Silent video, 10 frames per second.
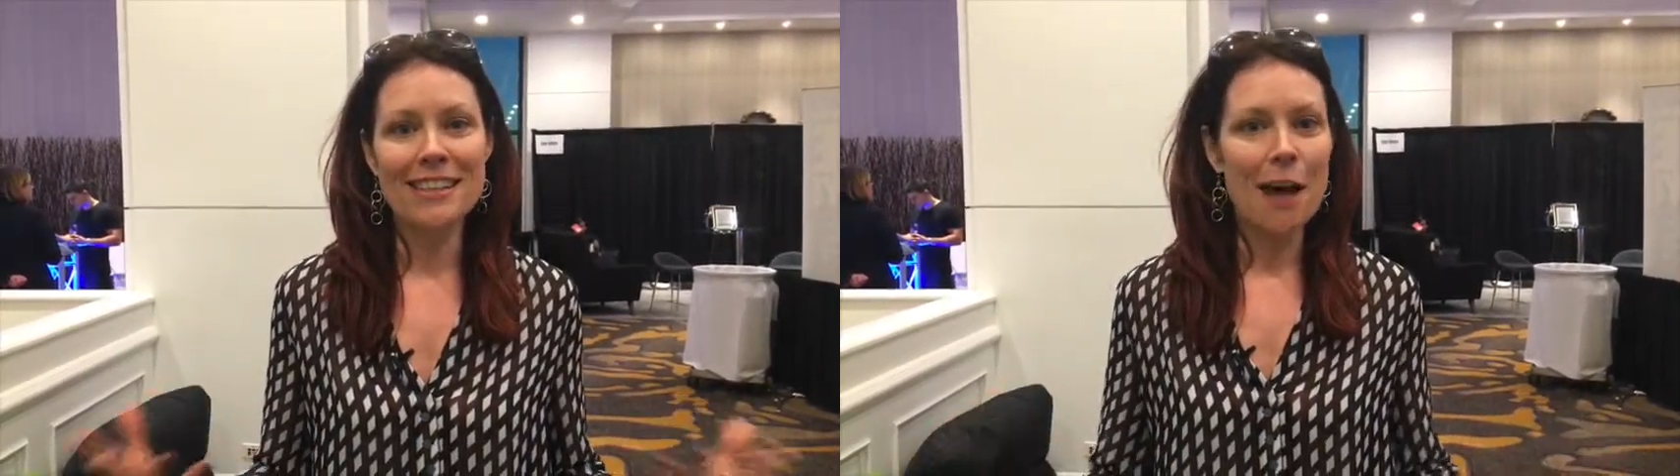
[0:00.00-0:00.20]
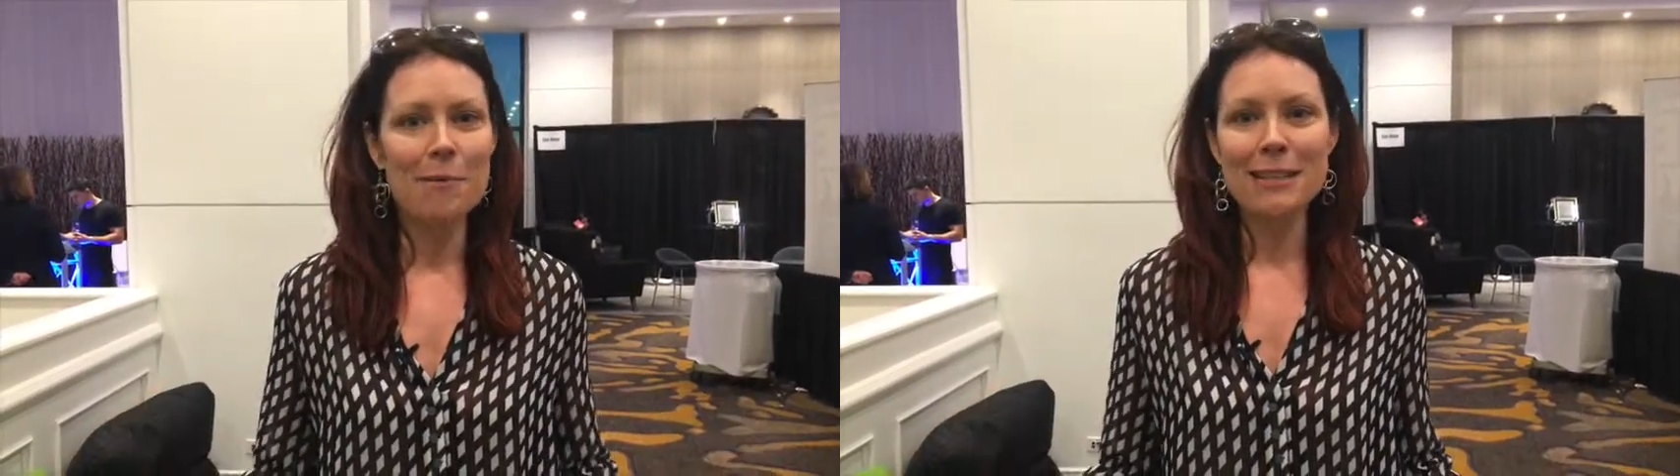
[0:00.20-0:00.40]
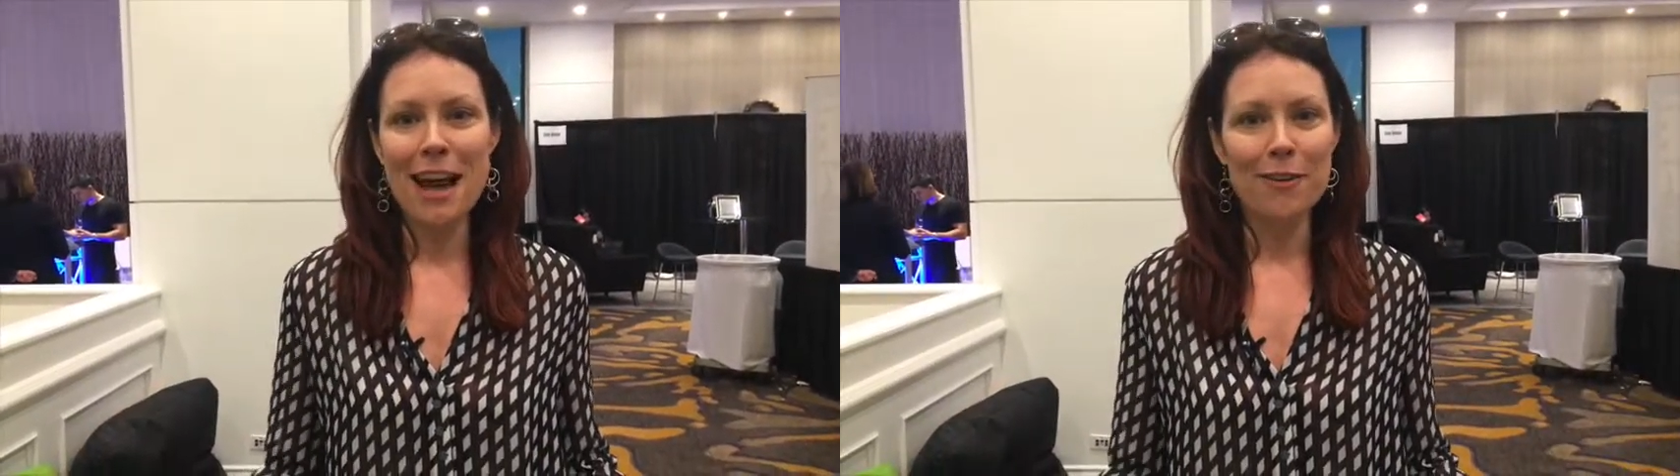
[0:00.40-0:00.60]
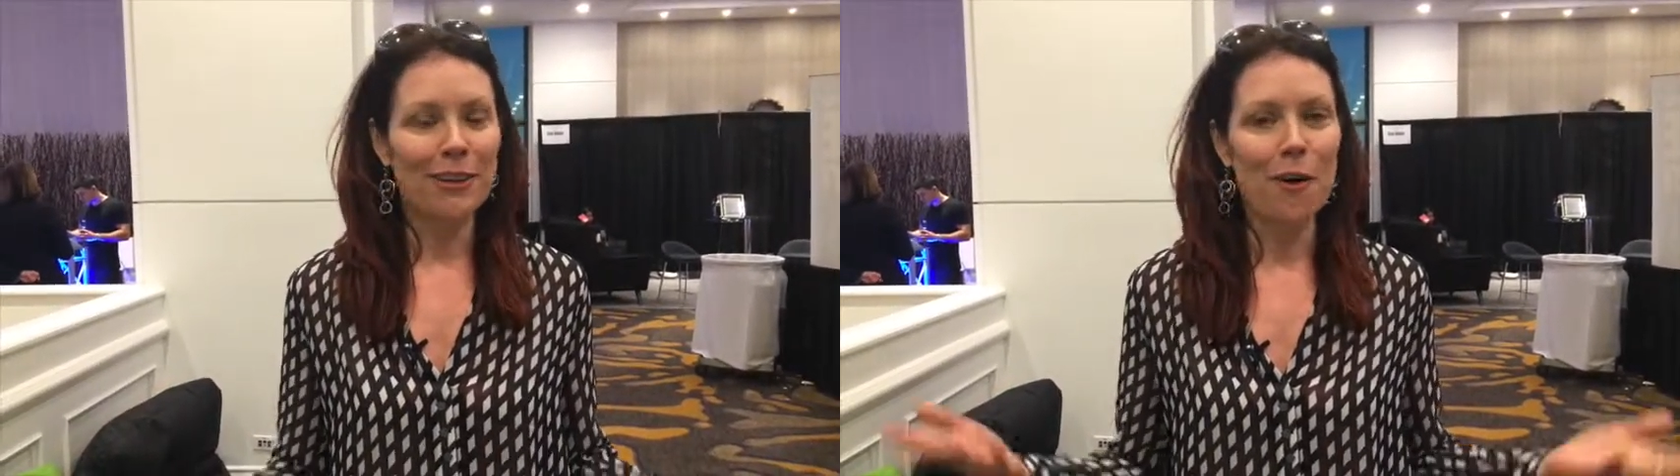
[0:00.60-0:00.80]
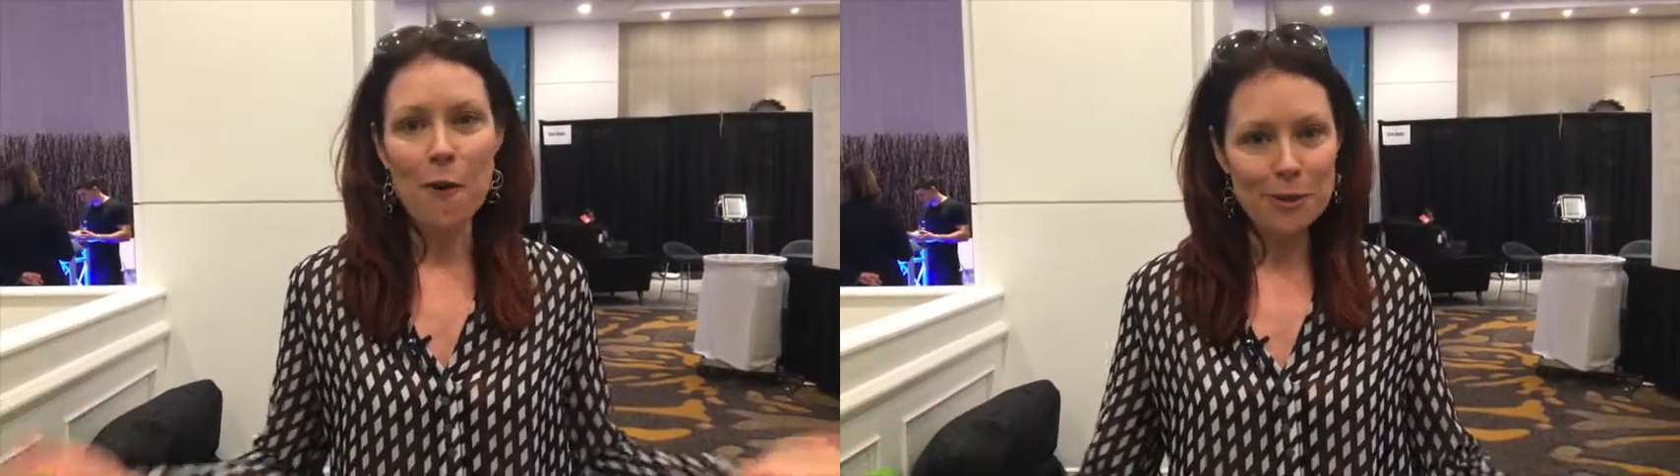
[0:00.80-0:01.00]
sat me down
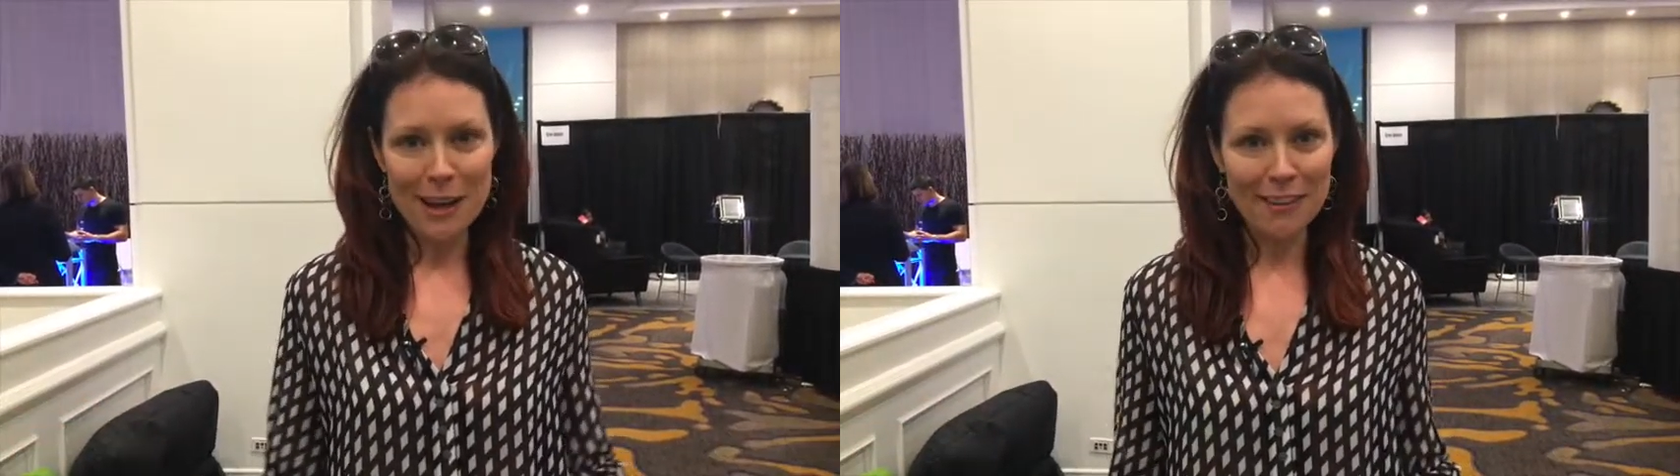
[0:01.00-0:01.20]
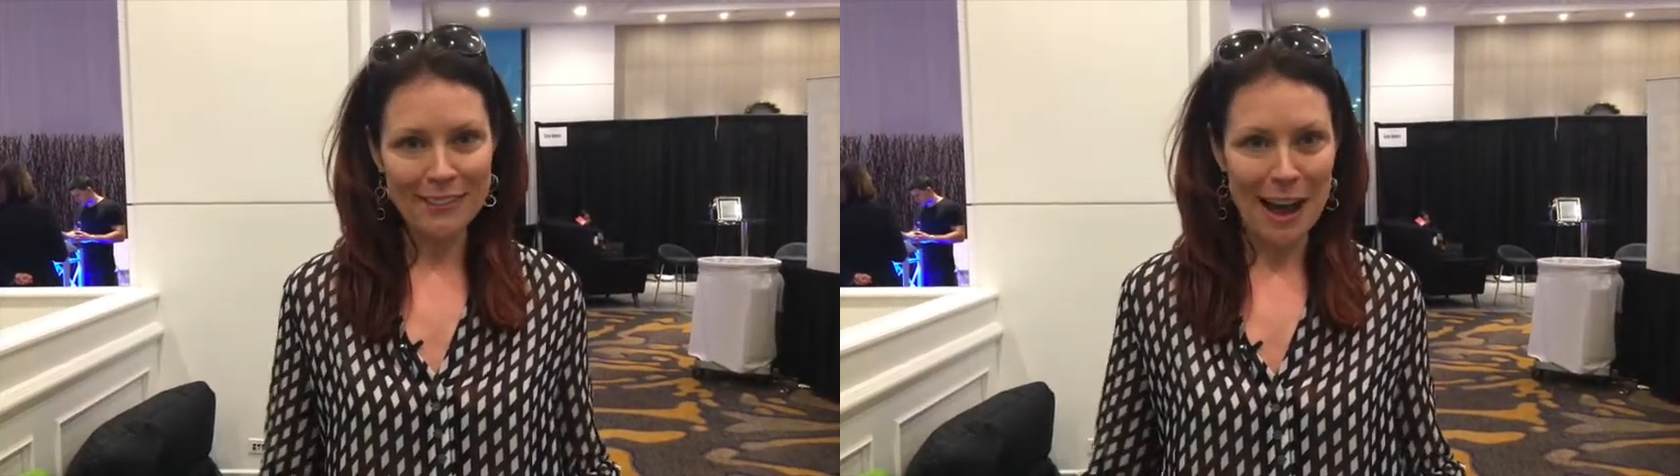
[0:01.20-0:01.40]
in a hotel